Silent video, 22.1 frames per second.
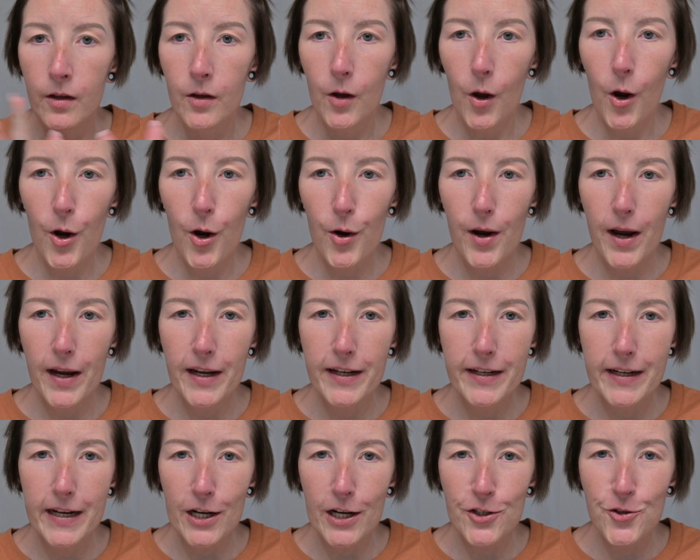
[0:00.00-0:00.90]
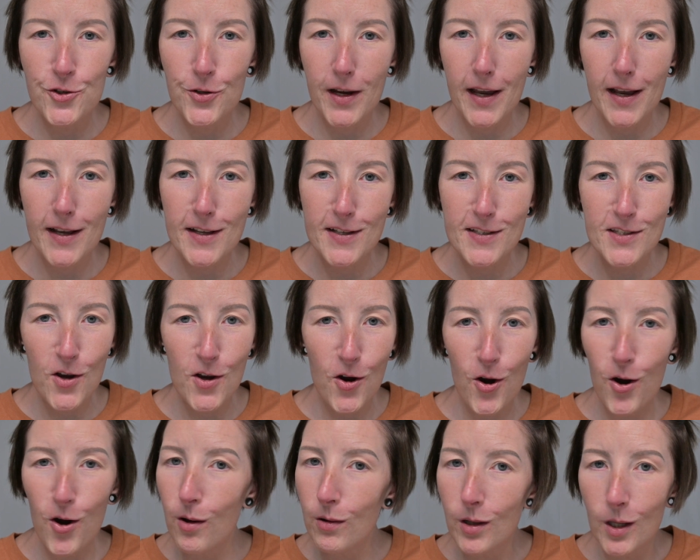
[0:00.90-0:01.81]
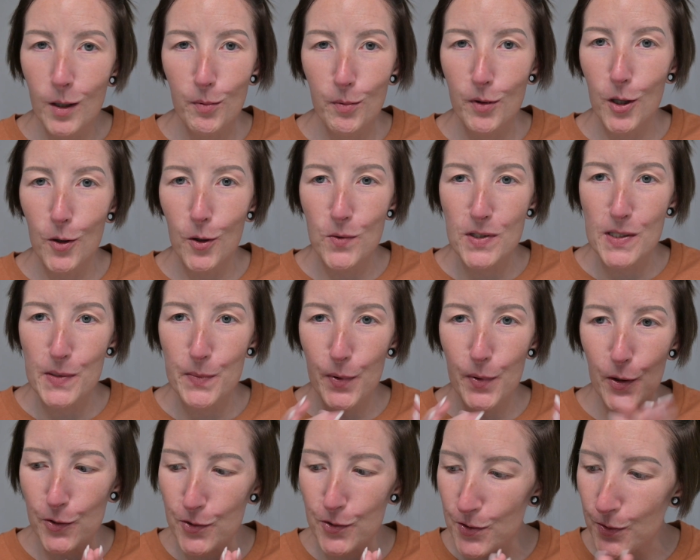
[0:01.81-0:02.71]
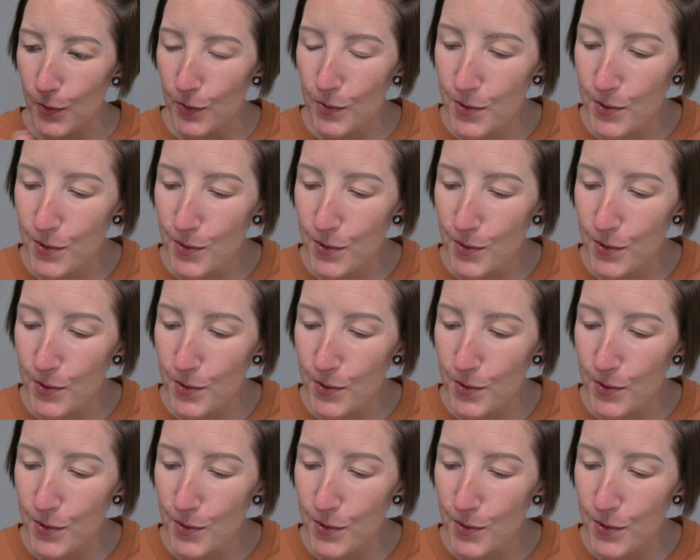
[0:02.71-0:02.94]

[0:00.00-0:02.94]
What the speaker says: Alright, got you guys all up close and personal.